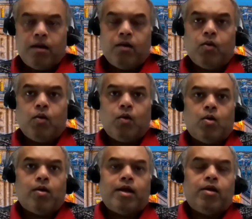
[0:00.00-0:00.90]
low
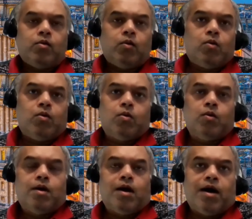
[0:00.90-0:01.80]
code and no
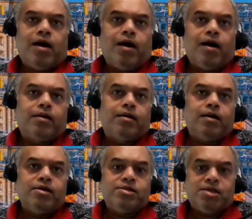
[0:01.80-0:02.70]
code are
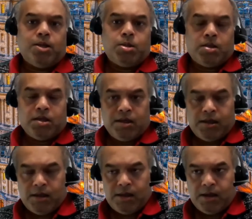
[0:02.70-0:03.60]

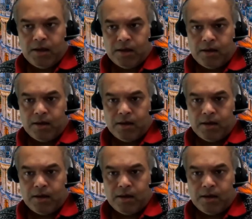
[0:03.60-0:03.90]
essentially